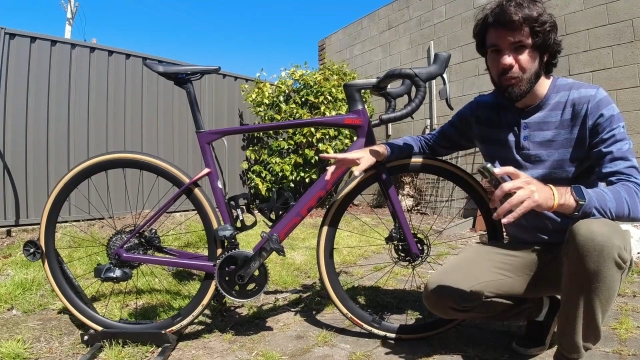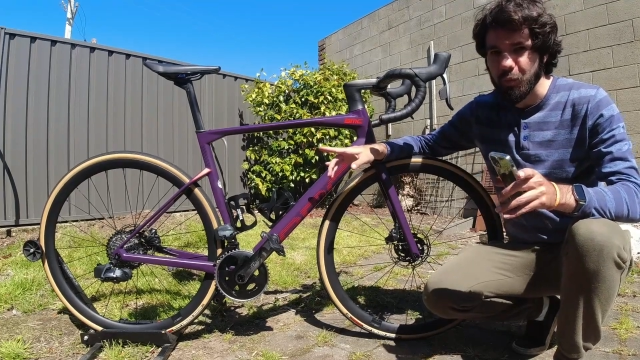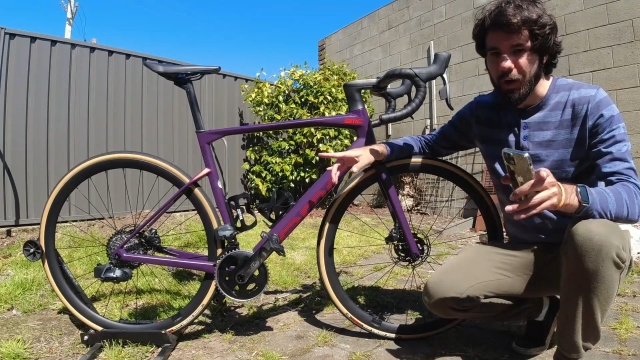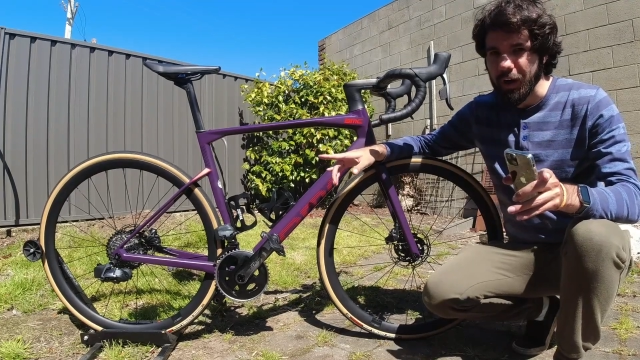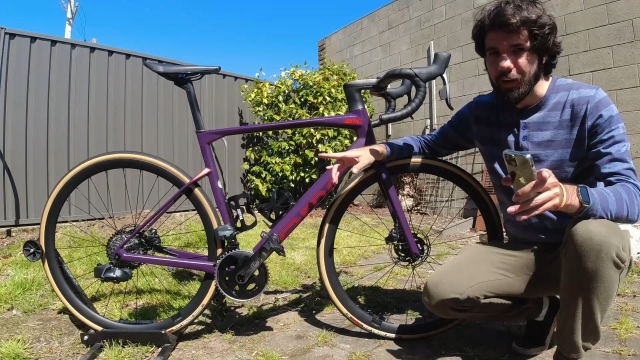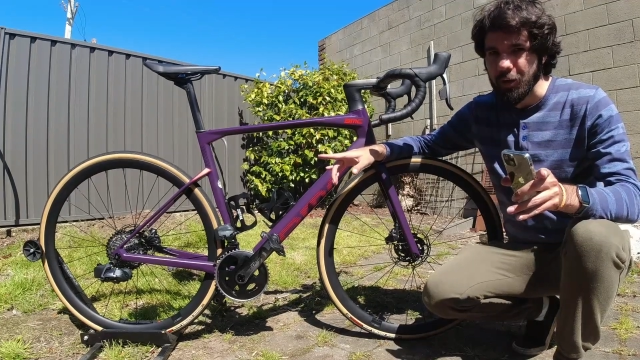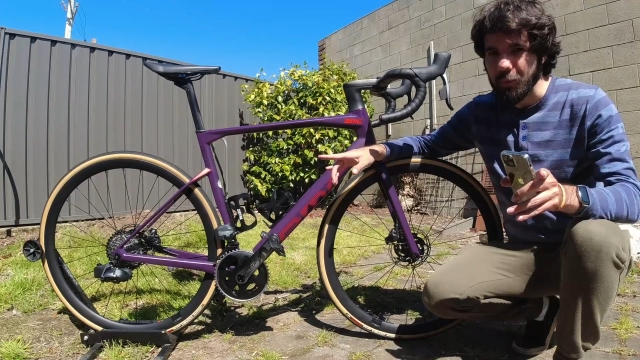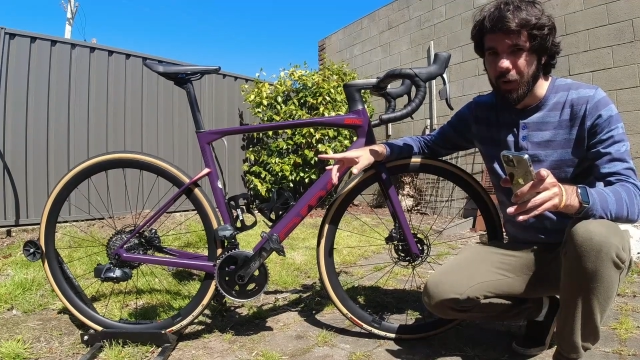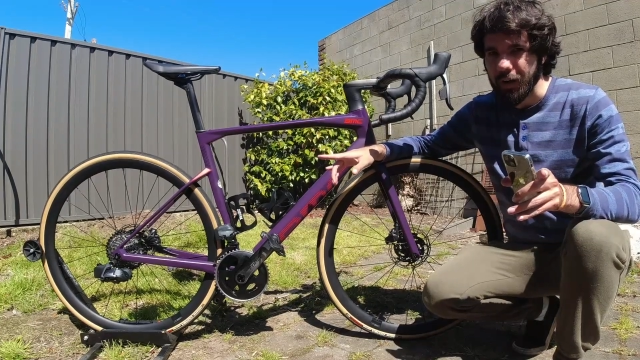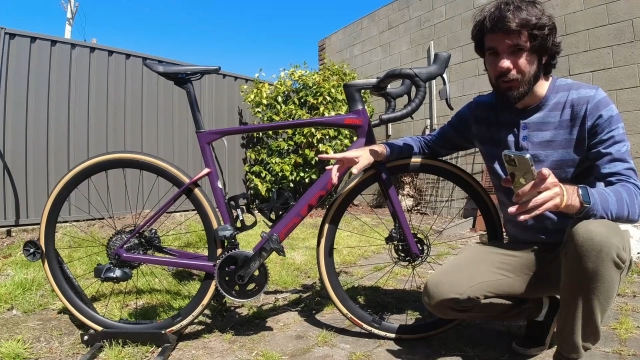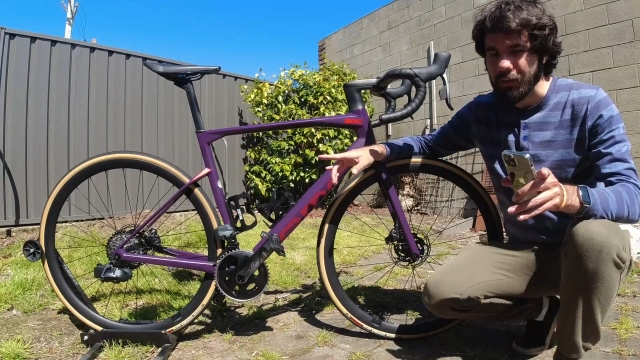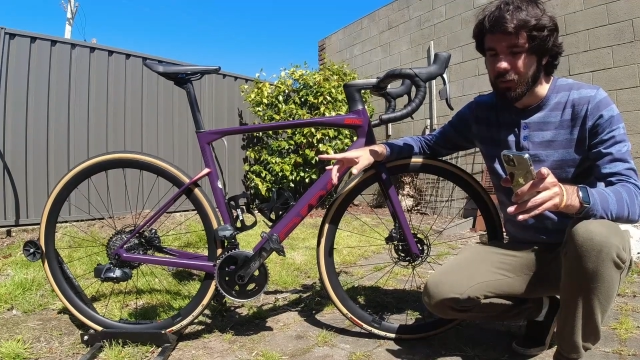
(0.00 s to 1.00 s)
brand new
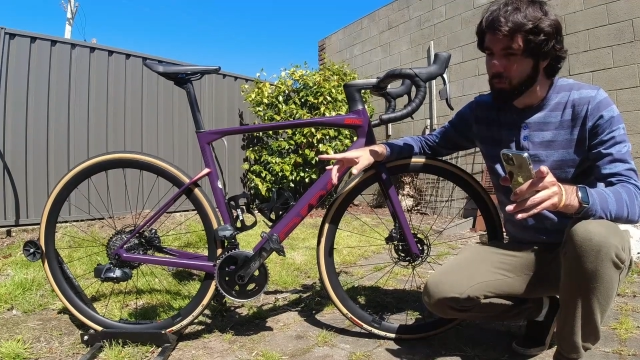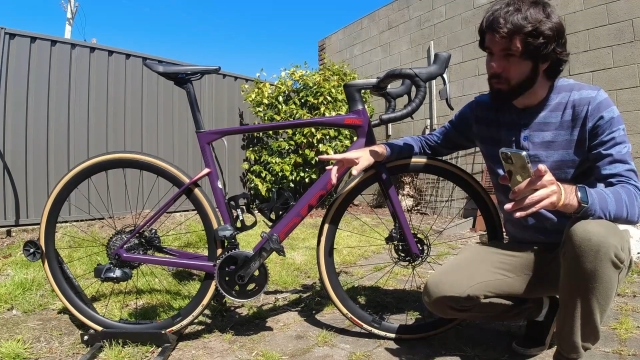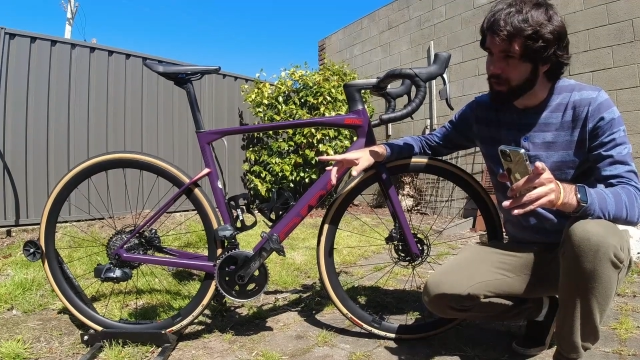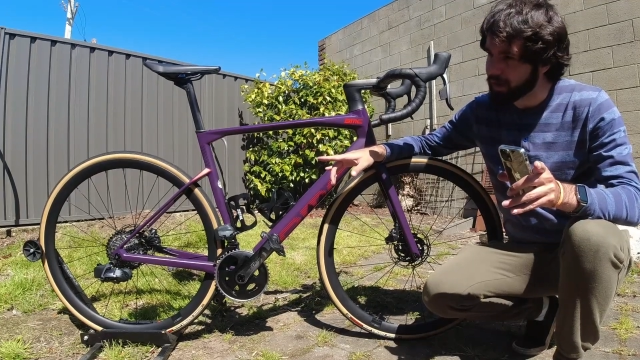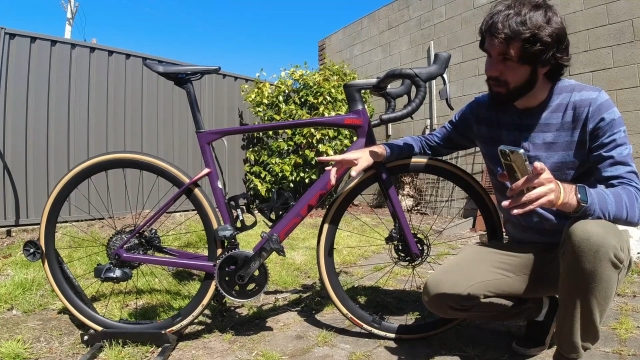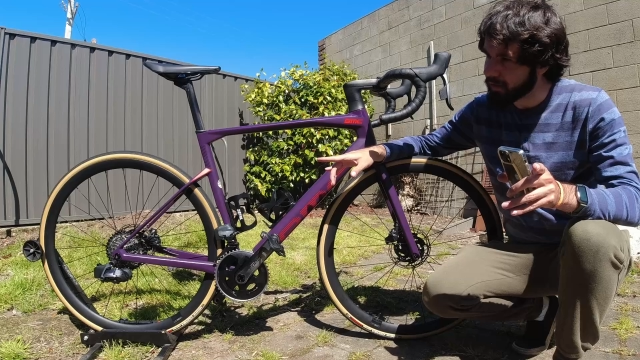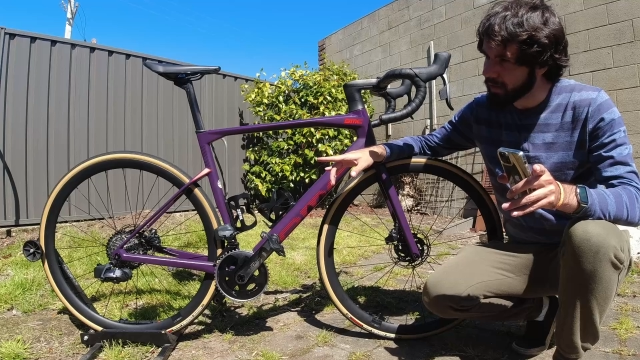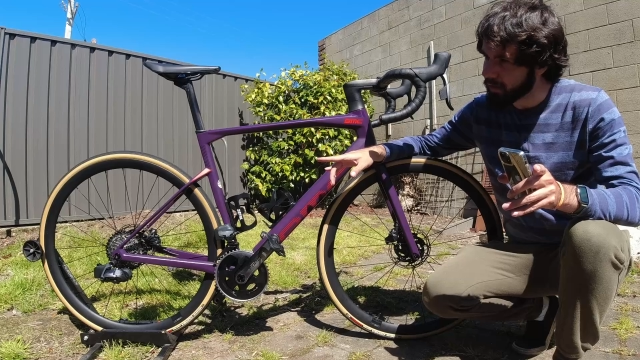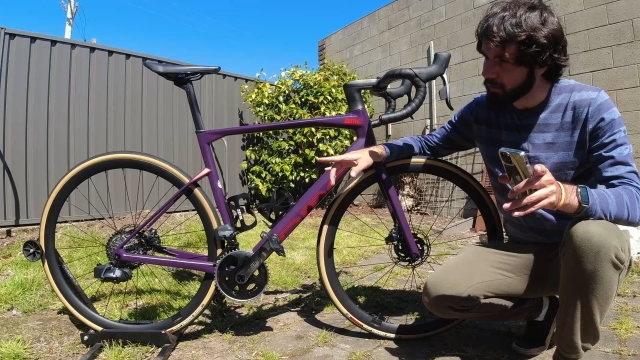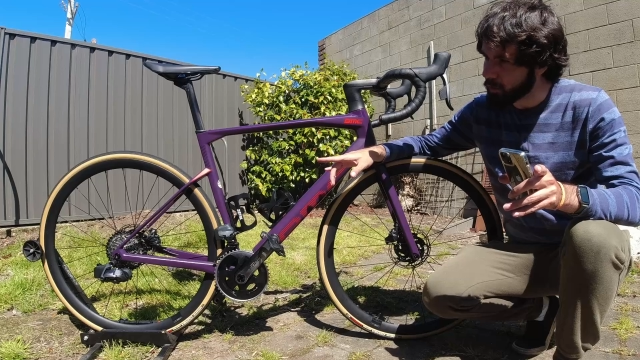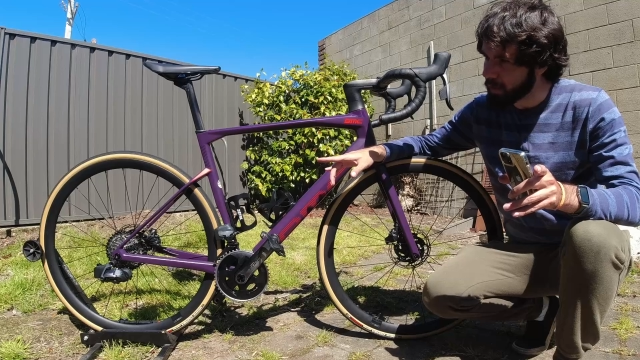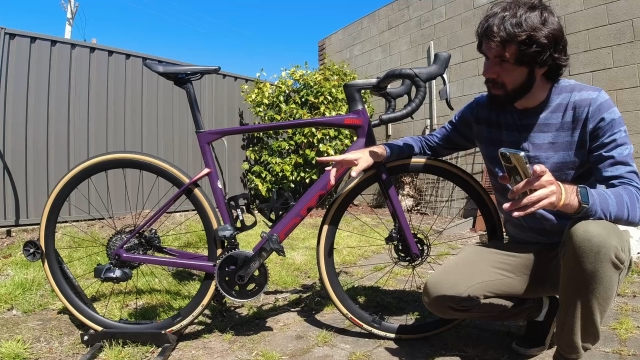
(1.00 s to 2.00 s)
bicycle. I've
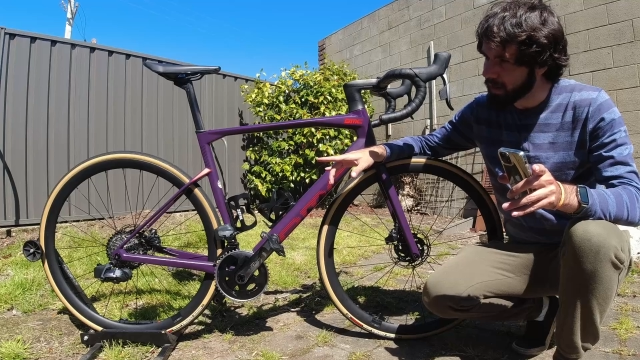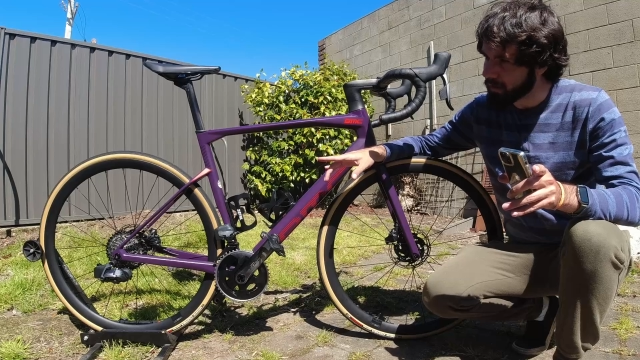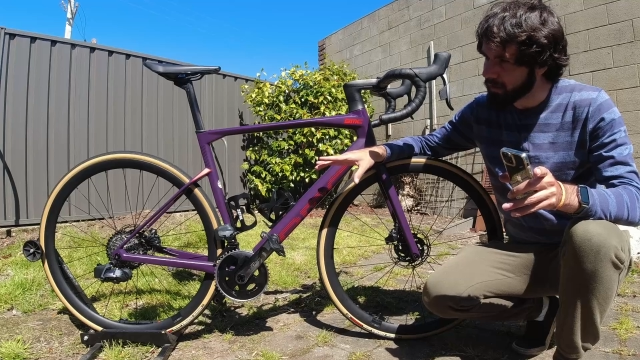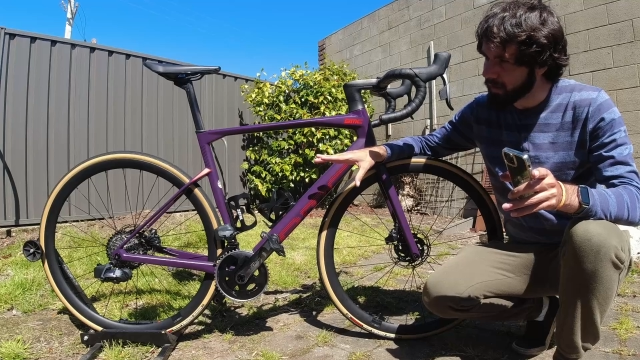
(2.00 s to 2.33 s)
had for about I